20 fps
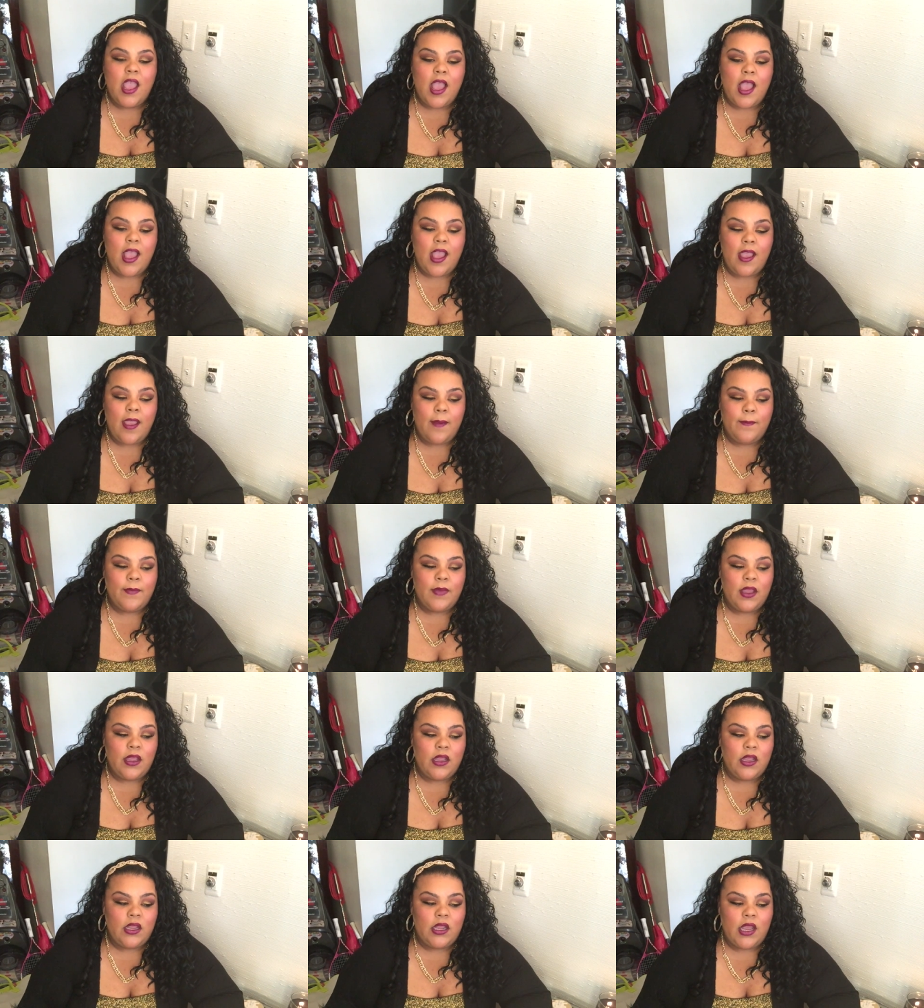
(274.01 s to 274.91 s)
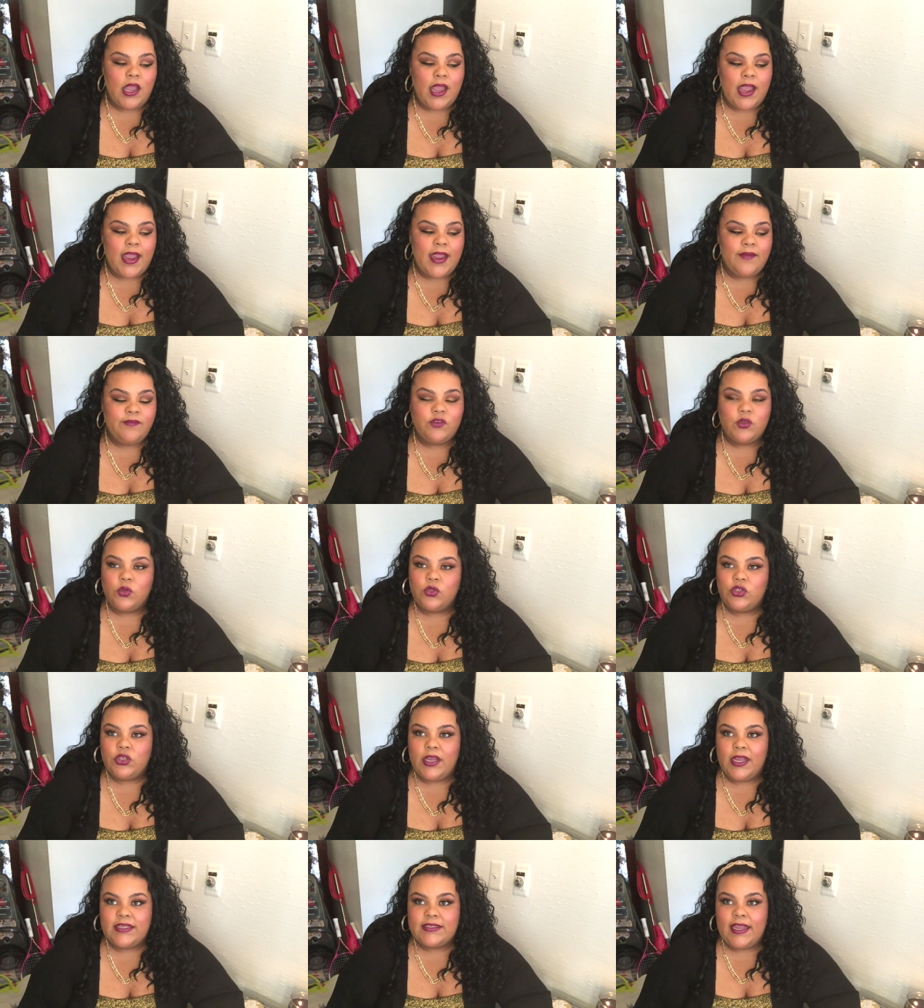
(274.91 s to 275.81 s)
Um, I've told
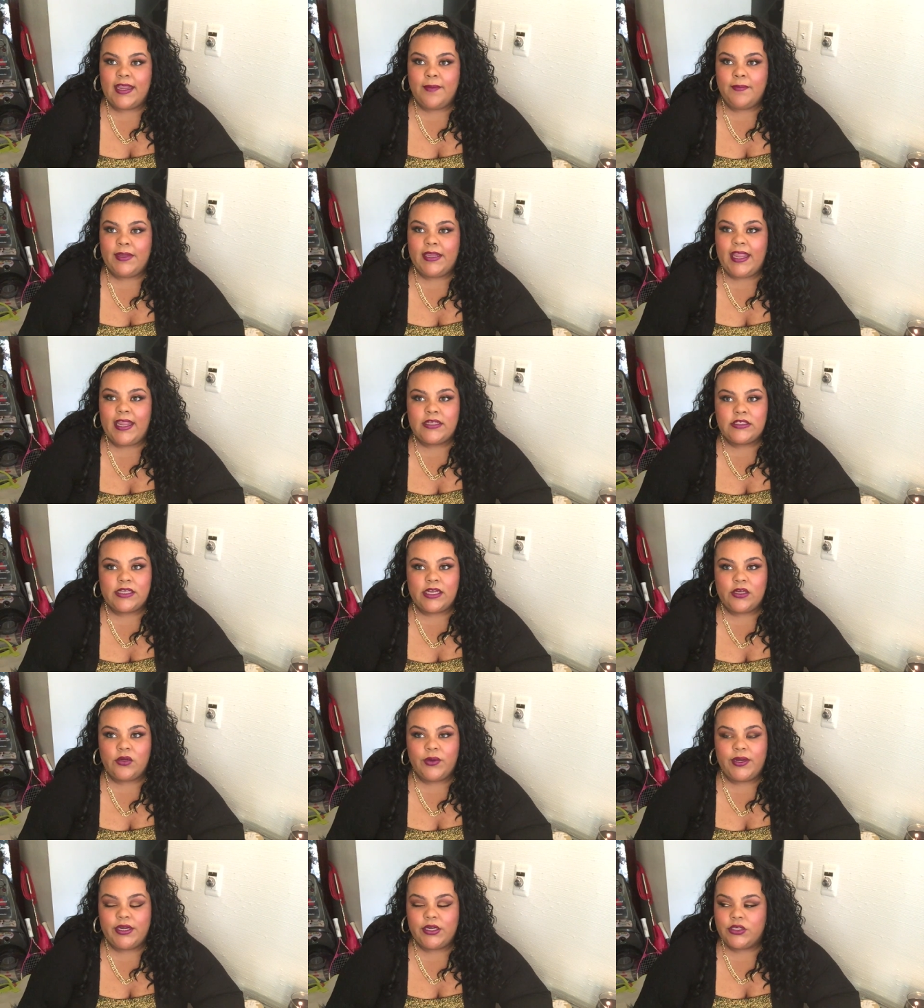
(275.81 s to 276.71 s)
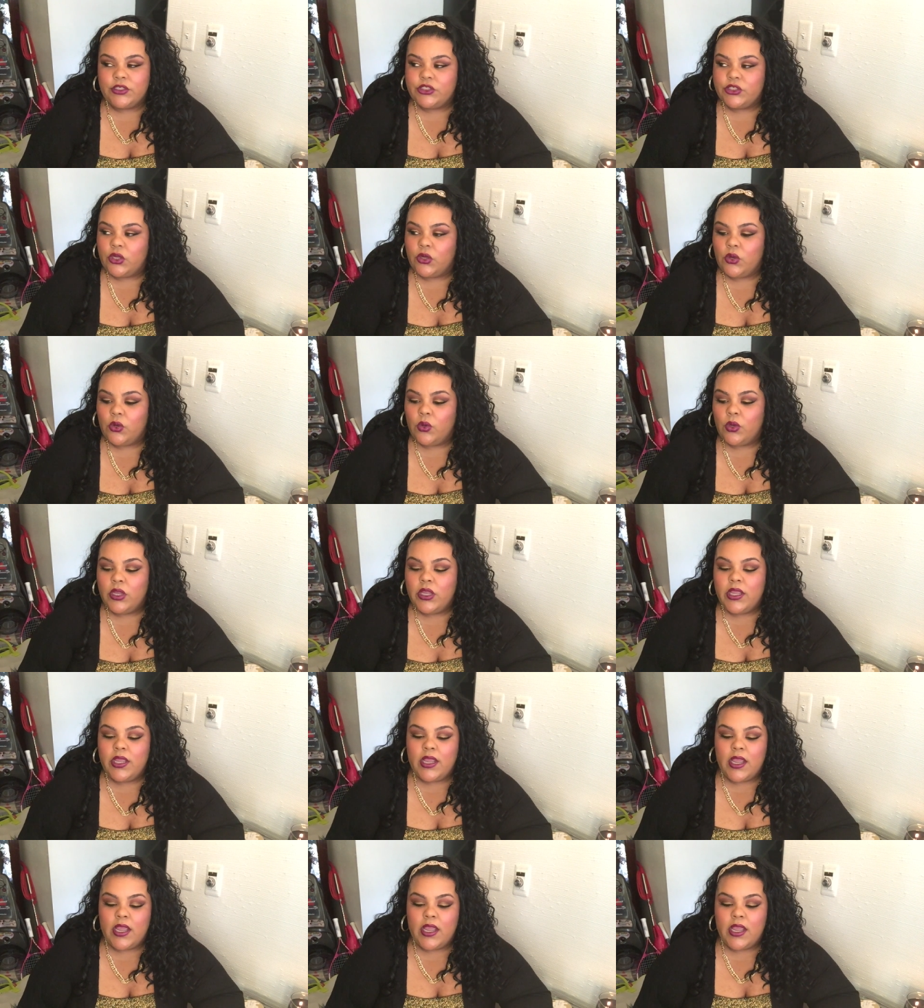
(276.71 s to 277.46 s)
you guys I am a cake decorator, so